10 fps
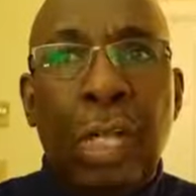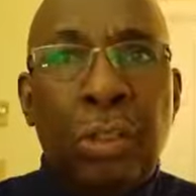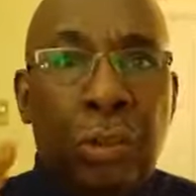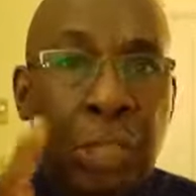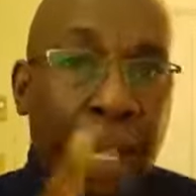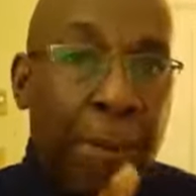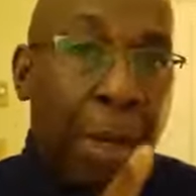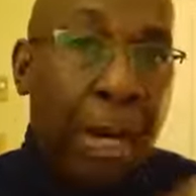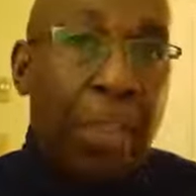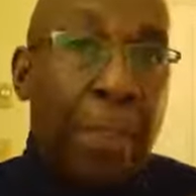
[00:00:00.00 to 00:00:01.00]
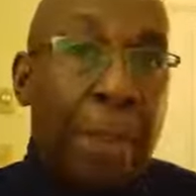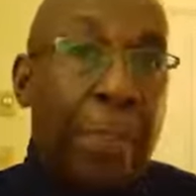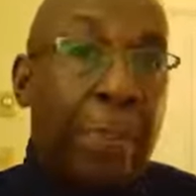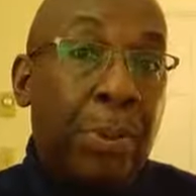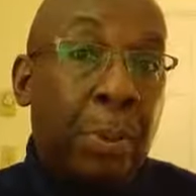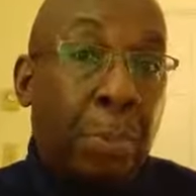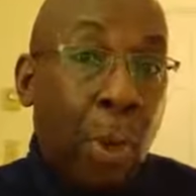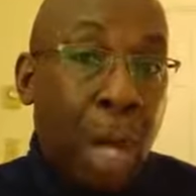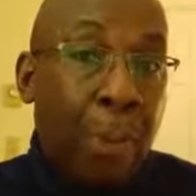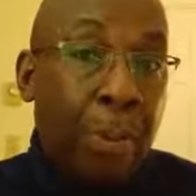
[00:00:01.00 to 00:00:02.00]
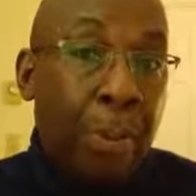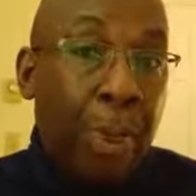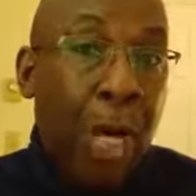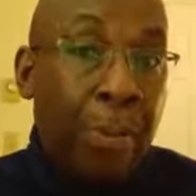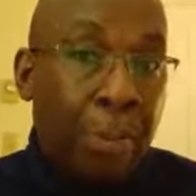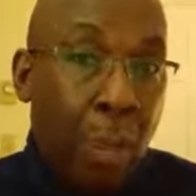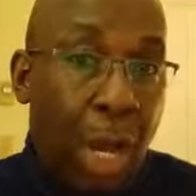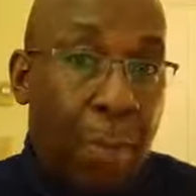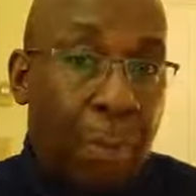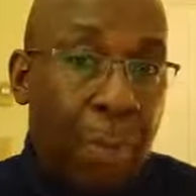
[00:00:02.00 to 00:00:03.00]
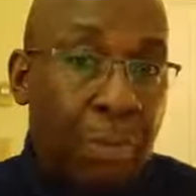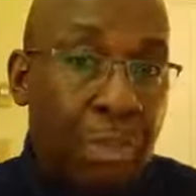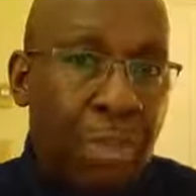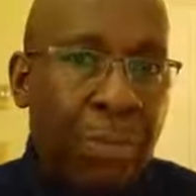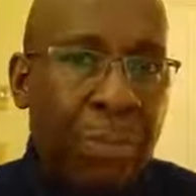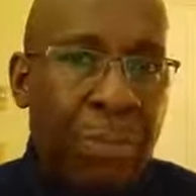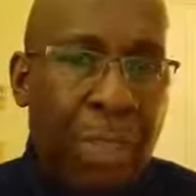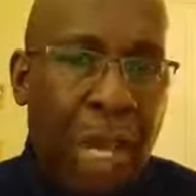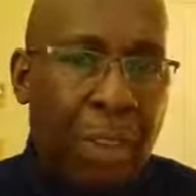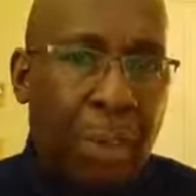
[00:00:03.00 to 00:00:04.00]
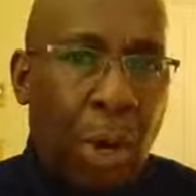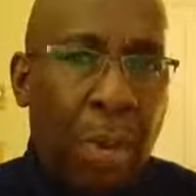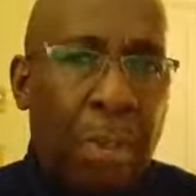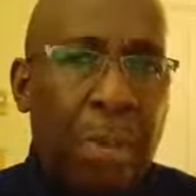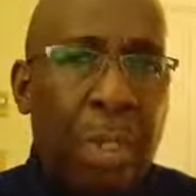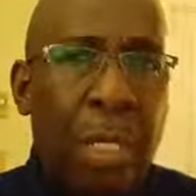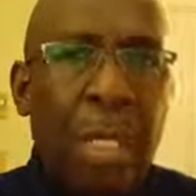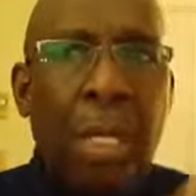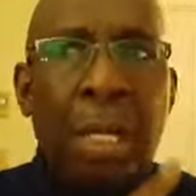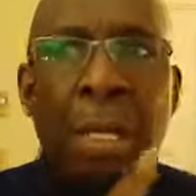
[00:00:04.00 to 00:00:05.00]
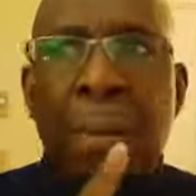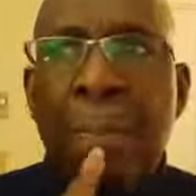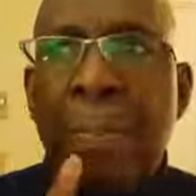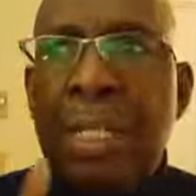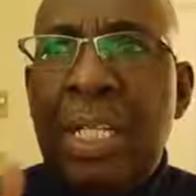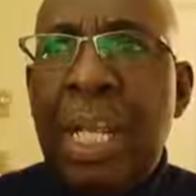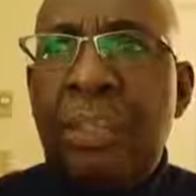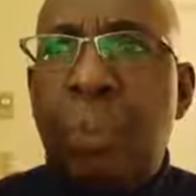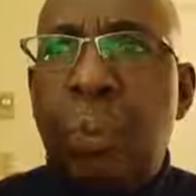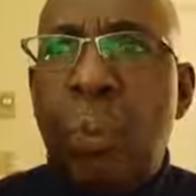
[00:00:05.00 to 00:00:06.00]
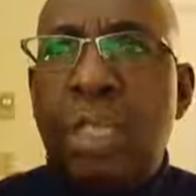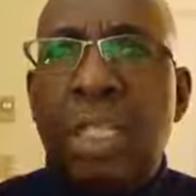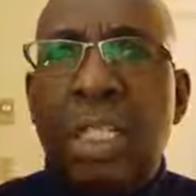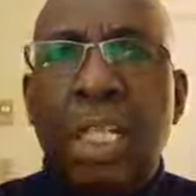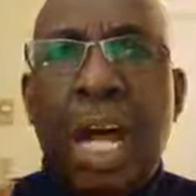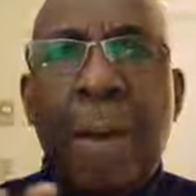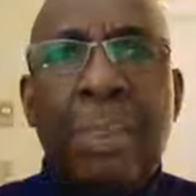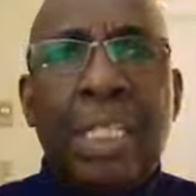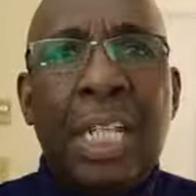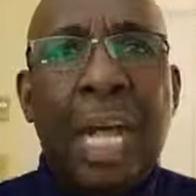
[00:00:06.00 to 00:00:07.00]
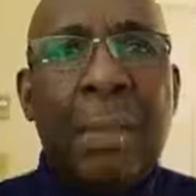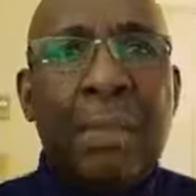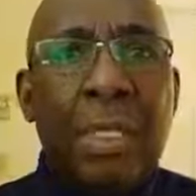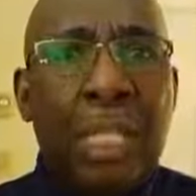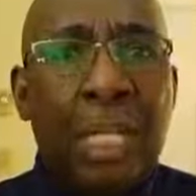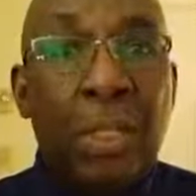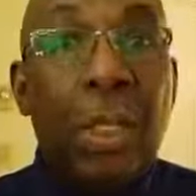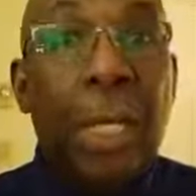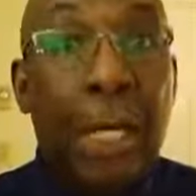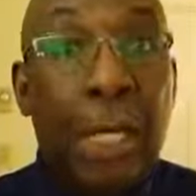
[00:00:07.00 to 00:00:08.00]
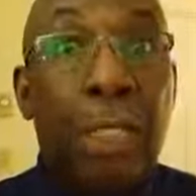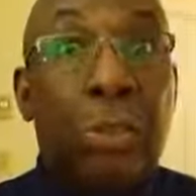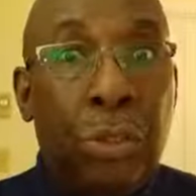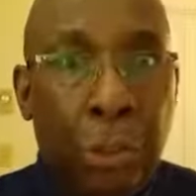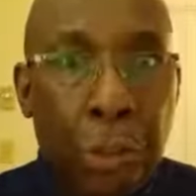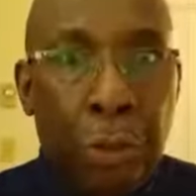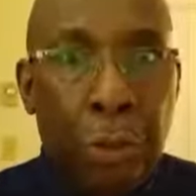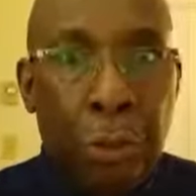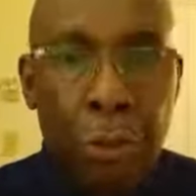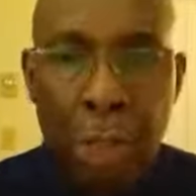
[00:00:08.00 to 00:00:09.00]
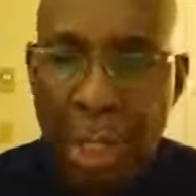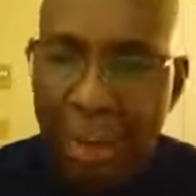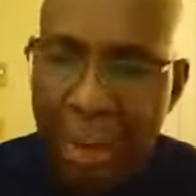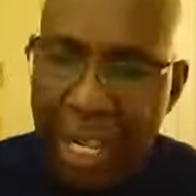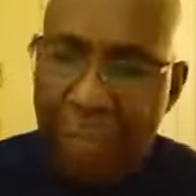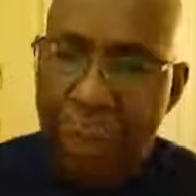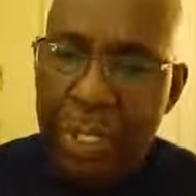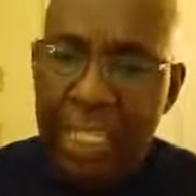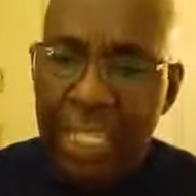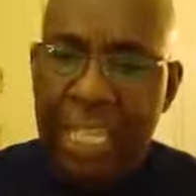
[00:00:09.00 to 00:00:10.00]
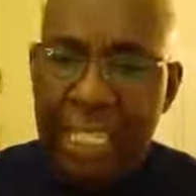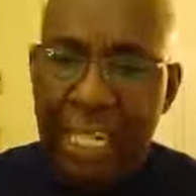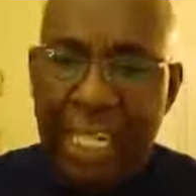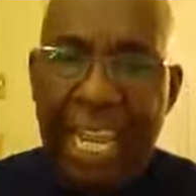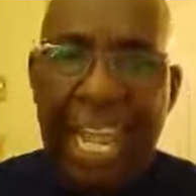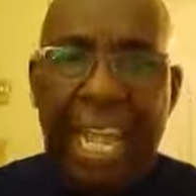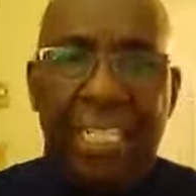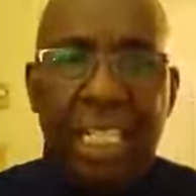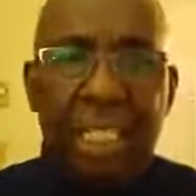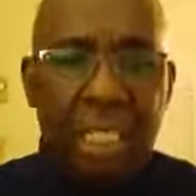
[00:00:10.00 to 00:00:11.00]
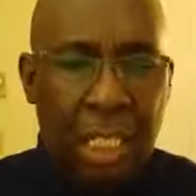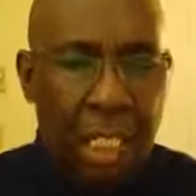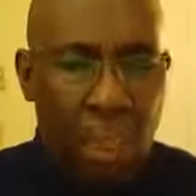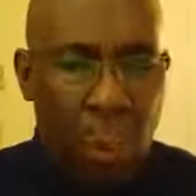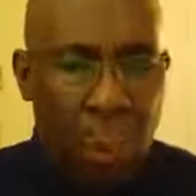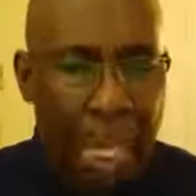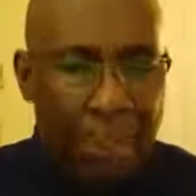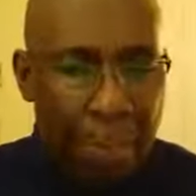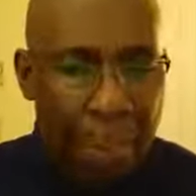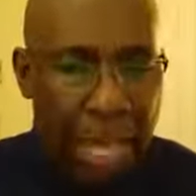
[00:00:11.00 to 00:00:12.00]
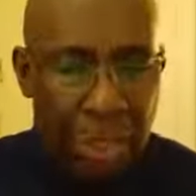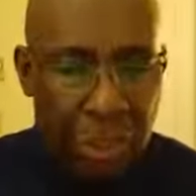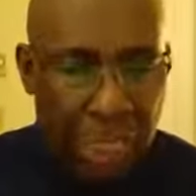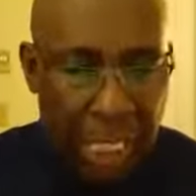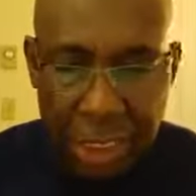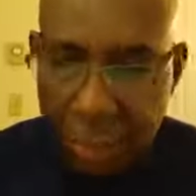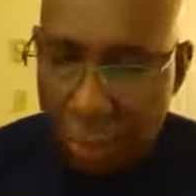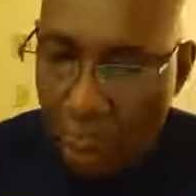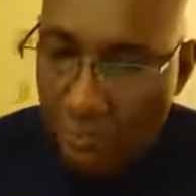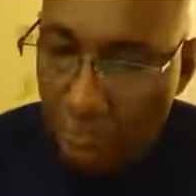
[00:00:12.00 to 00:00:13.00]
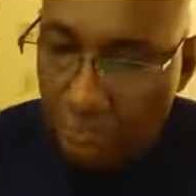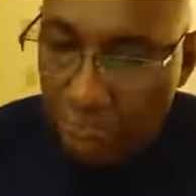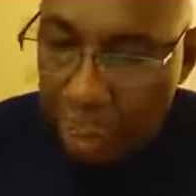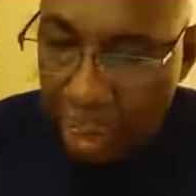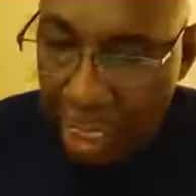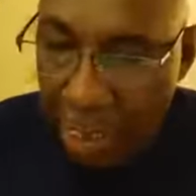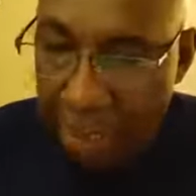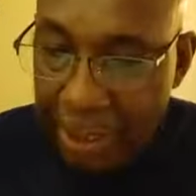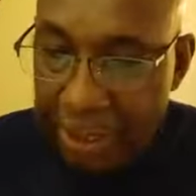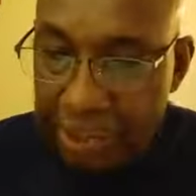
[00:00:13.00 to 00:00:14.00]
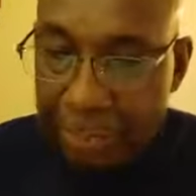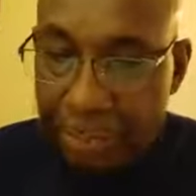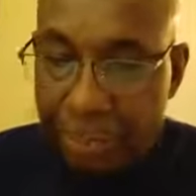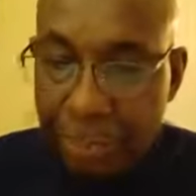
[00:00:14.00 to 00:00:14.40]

and you think other people is the problem, are the problems, are the problem. But guess what's the common denominator? It's you. But if we stay connected, we have a better chance of overcoming.